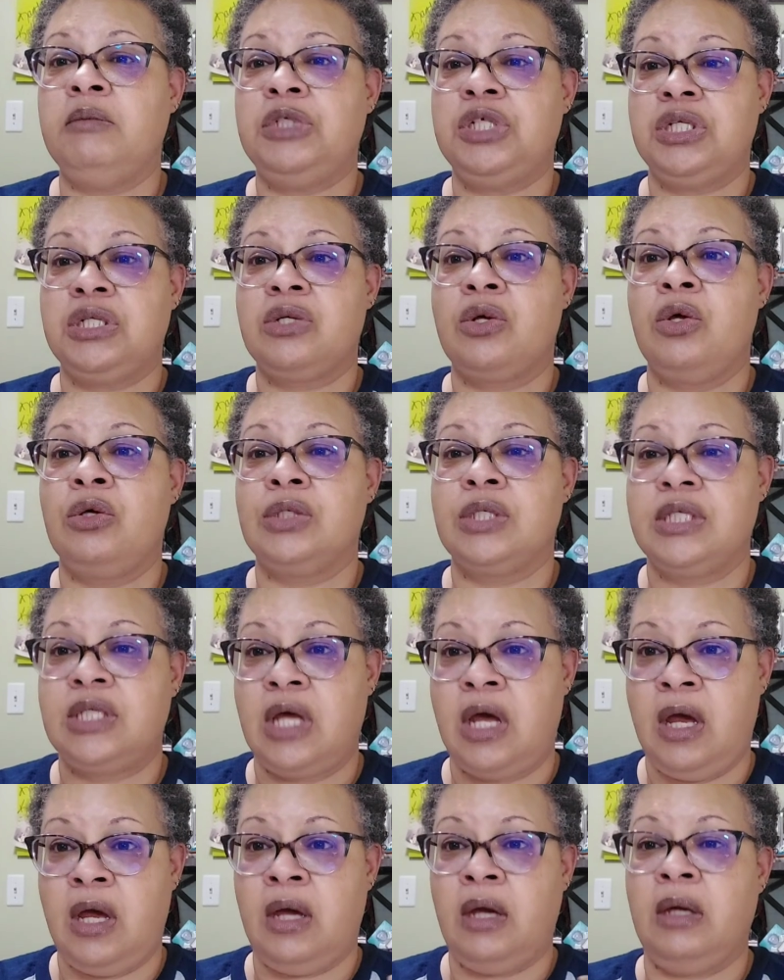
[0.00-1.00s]
I'm just going to
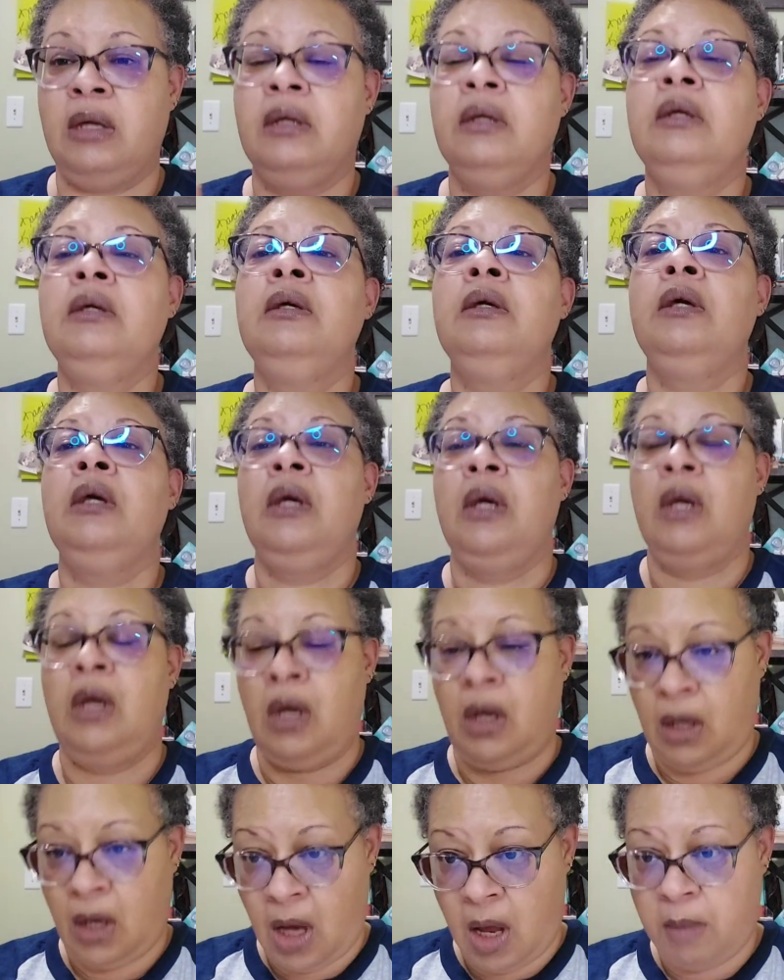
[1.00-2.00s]
say
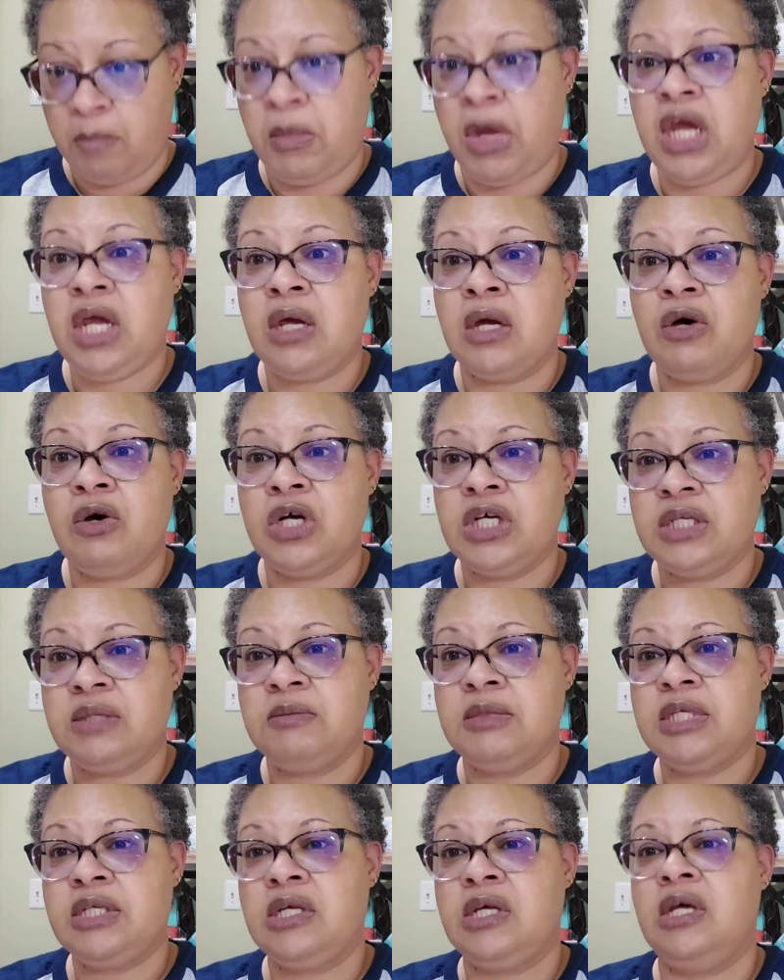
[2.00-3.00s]
I'm making
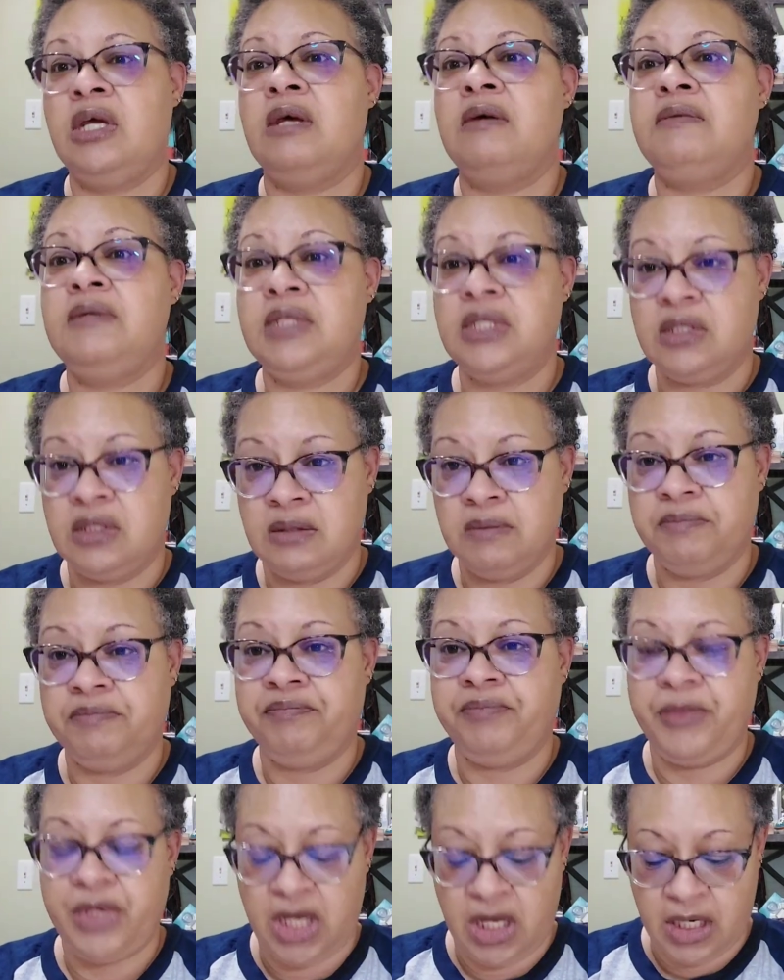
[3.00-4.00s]
Christmas gifts,
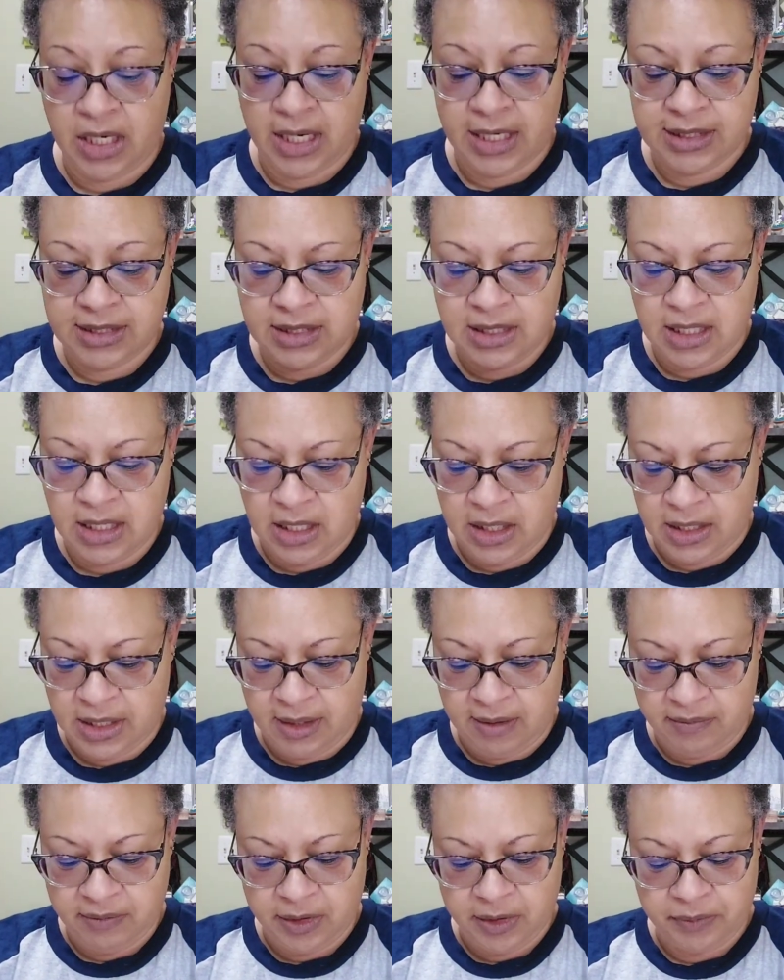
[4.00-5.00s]
and that's the end
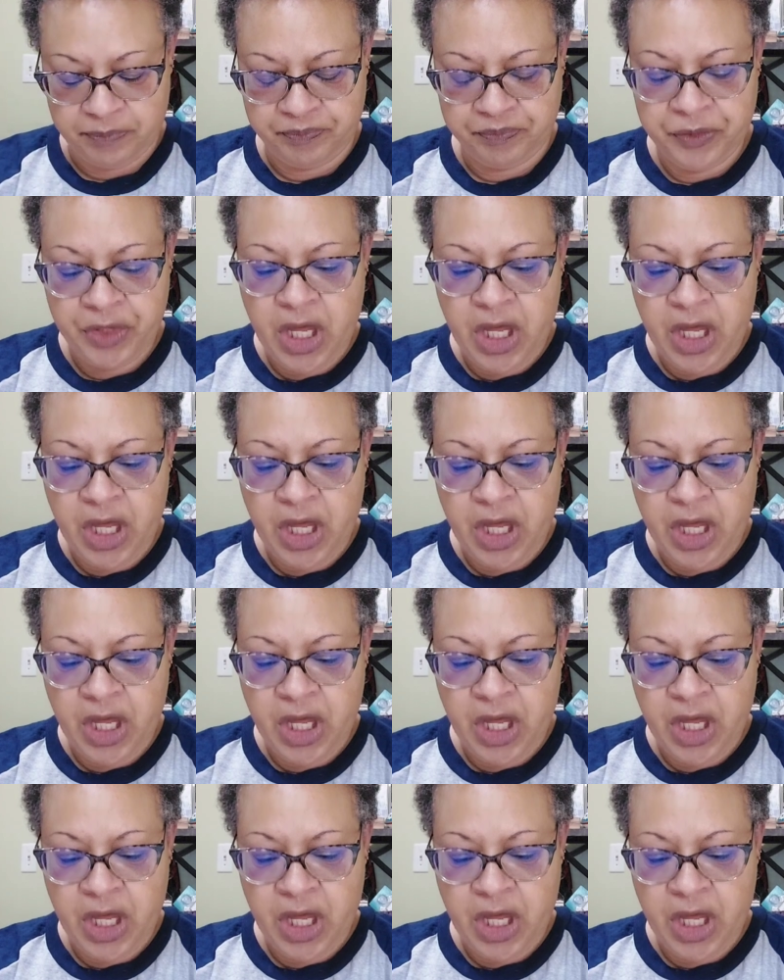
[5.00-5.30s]
of it.